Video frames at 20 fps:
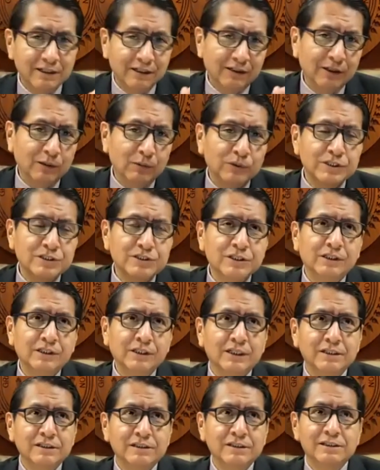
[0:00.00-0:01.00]
I think
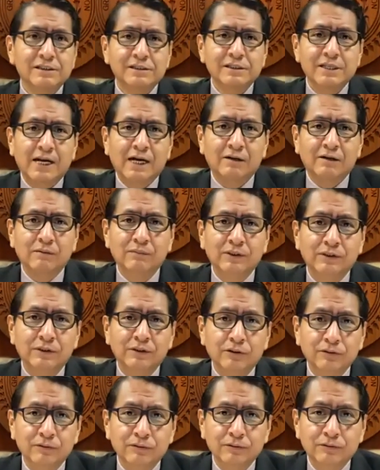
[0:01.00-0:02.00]
resilience has now been
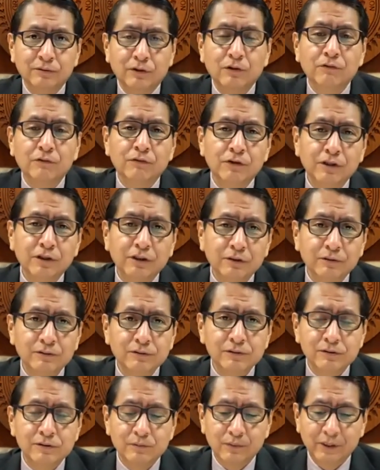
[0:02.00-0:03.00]
used,
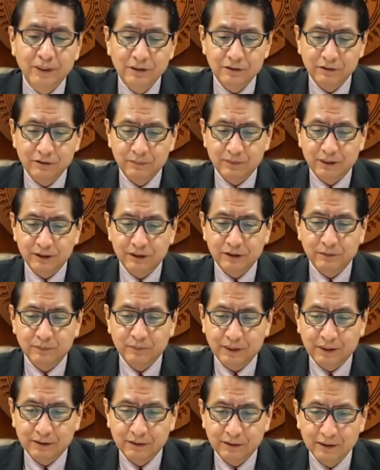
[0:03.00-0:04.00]
overused way too much,
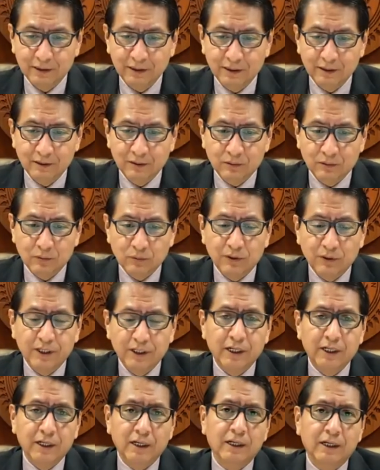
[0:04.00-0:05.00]
but what
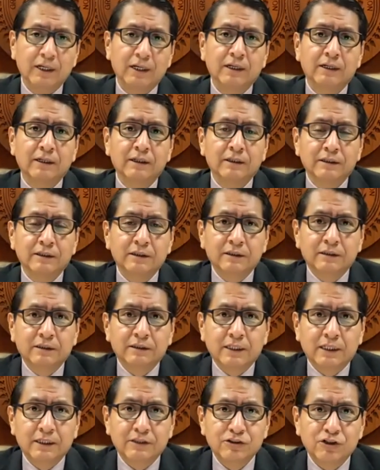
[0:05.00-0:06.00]
a,
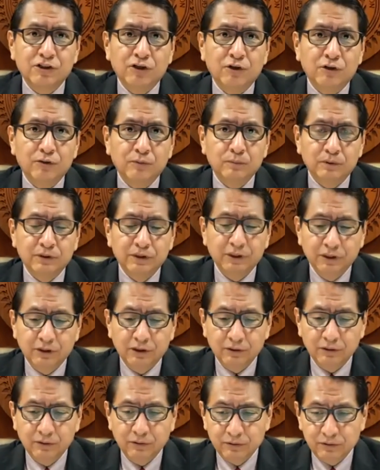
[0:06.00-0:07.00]
a term to
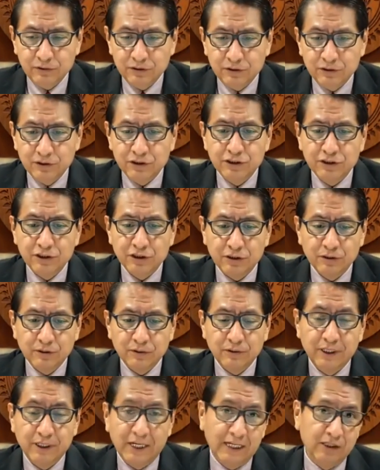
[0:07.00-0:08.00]
use to
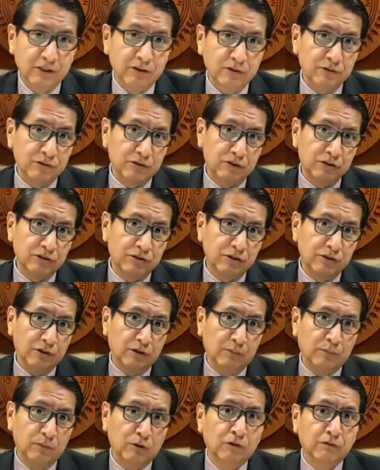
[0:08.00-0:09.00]
show. And I used the
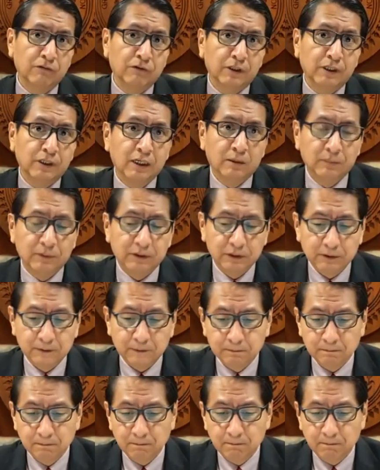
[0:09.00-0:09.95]
term overcomers.